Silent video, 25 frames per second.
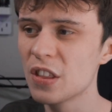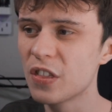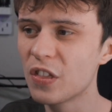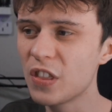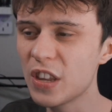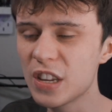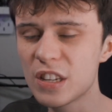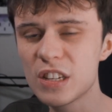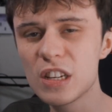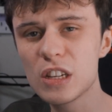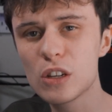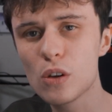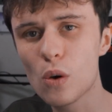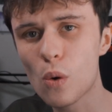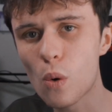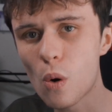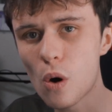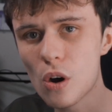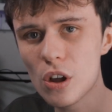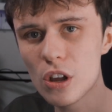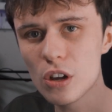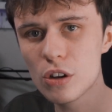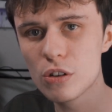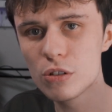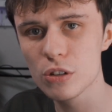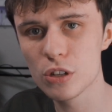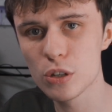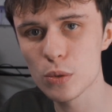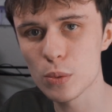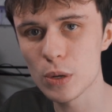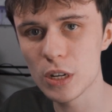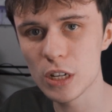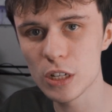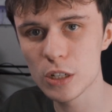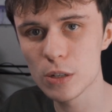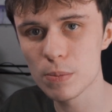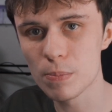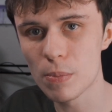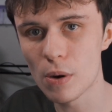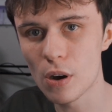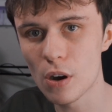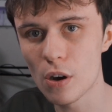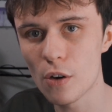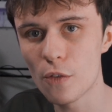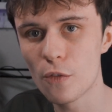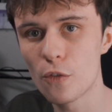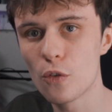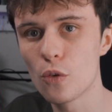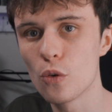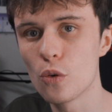This is quite a good sweet
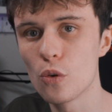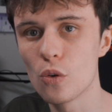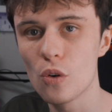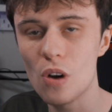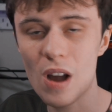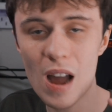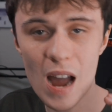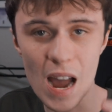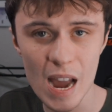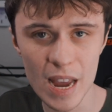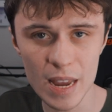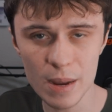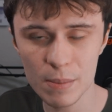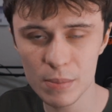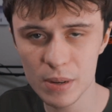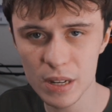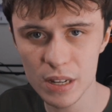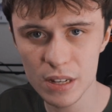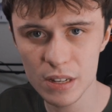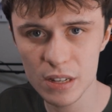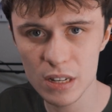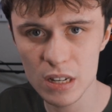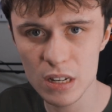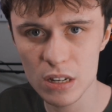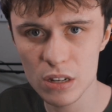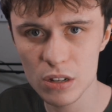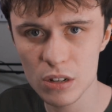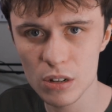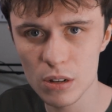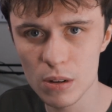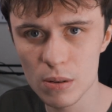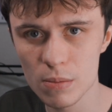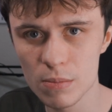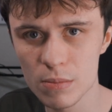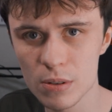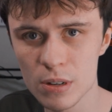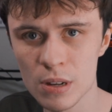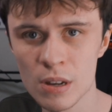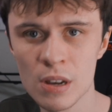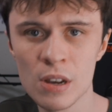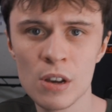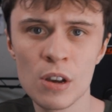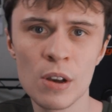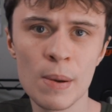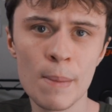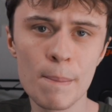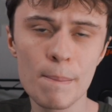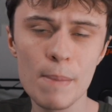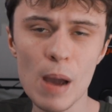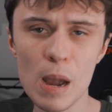spot for AMD systems.
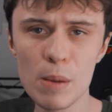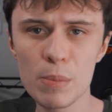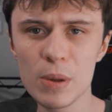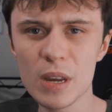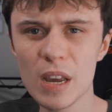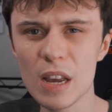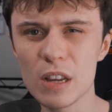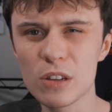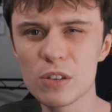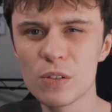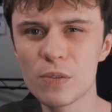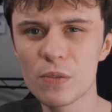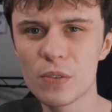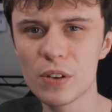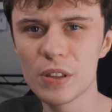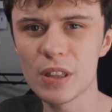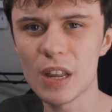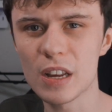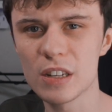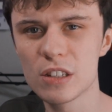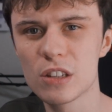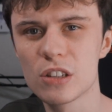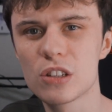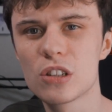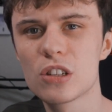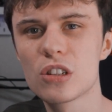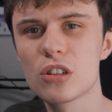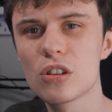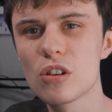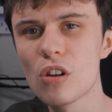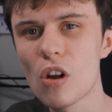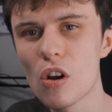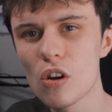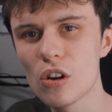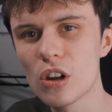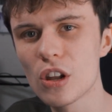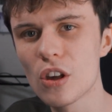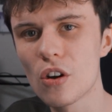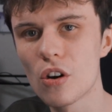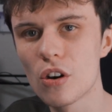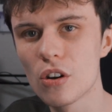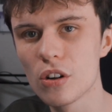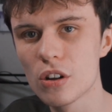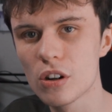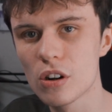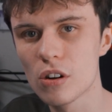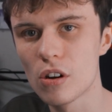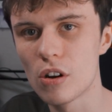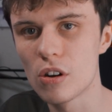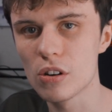Maybe get something that's a slightly
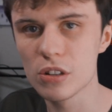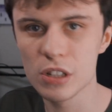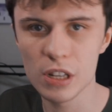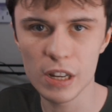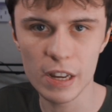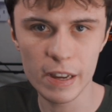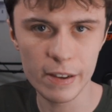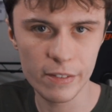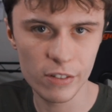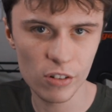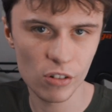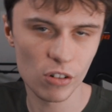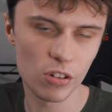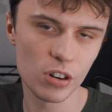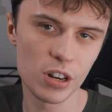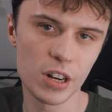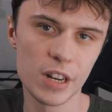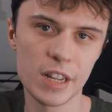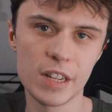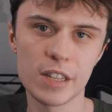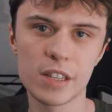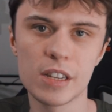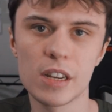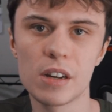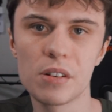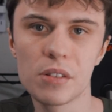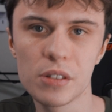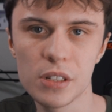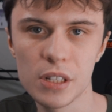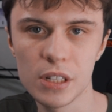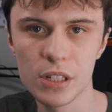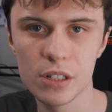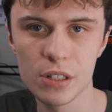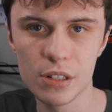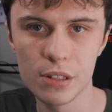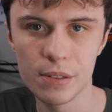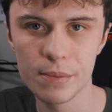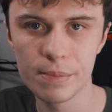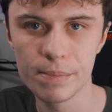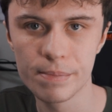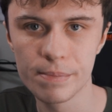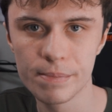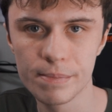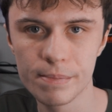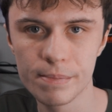higher clocked if you're on an Intel system.